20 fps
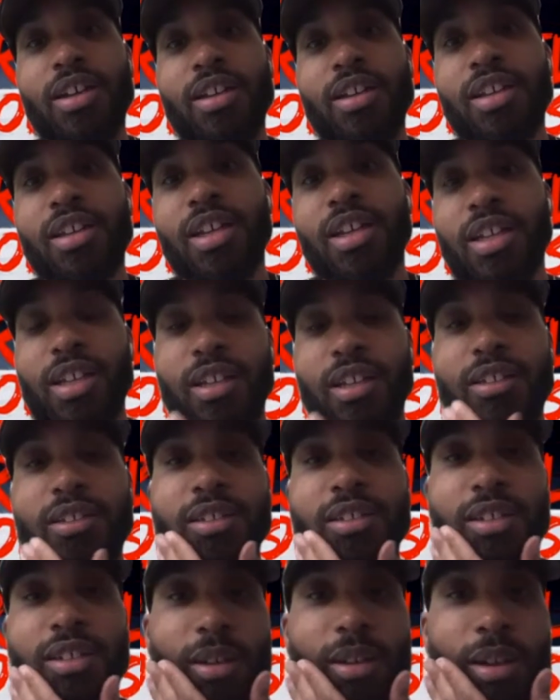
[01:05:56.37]
Kenny and,
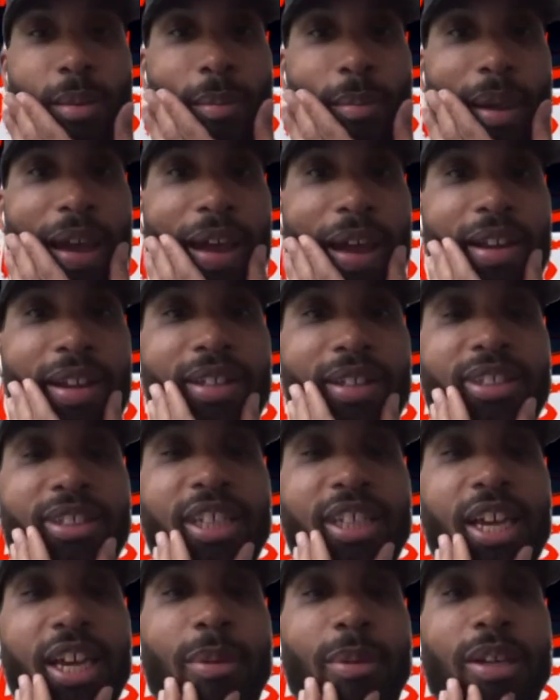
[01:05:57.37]
and Matt hit
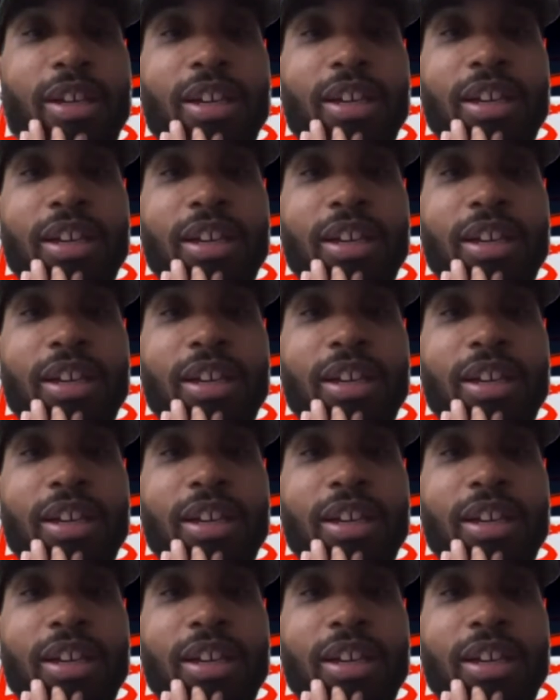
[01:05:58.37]
Sammy.